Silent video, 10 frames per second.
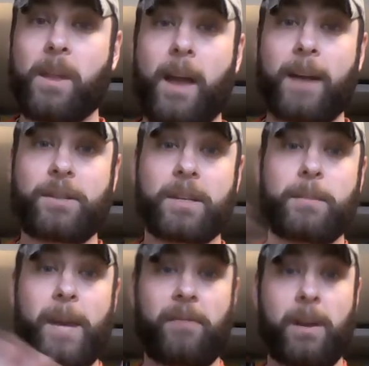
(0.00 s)
I just
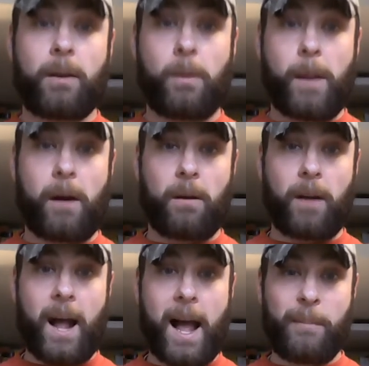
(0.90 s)
made a video about
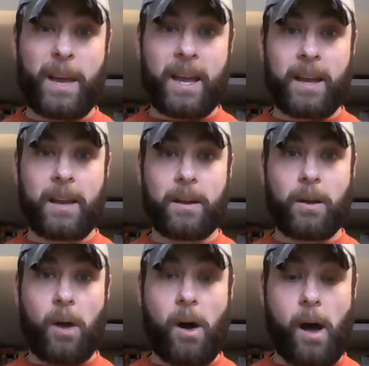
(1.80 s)
Jaime
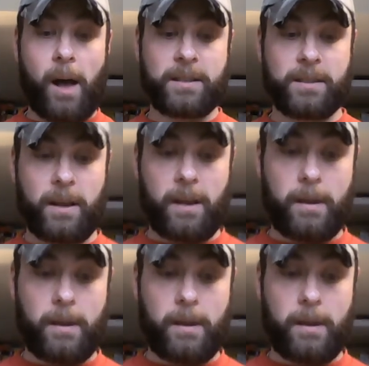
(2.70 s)
Koss,